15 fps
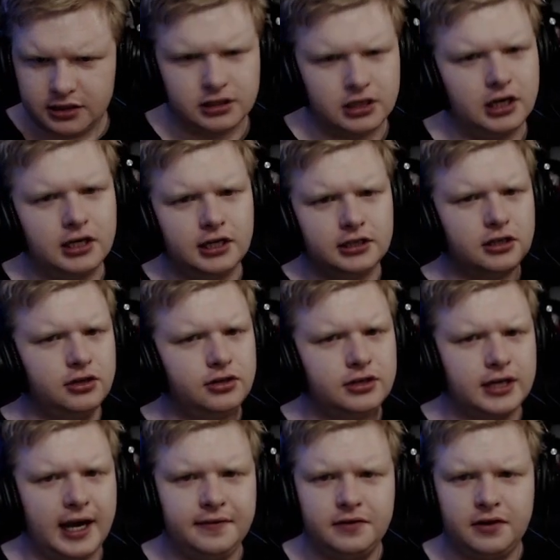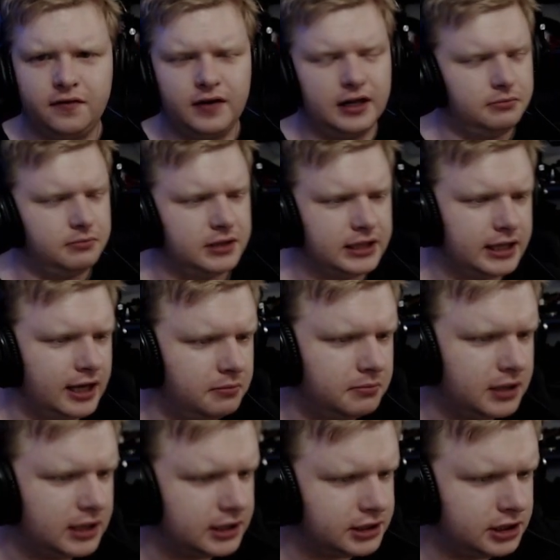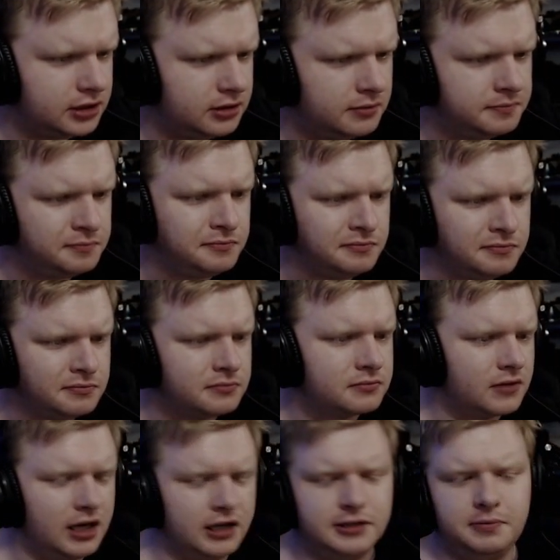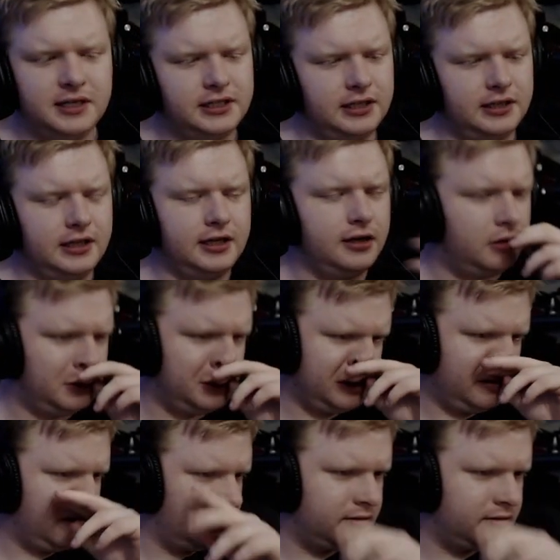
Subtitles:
I don't know game development that much, especially the older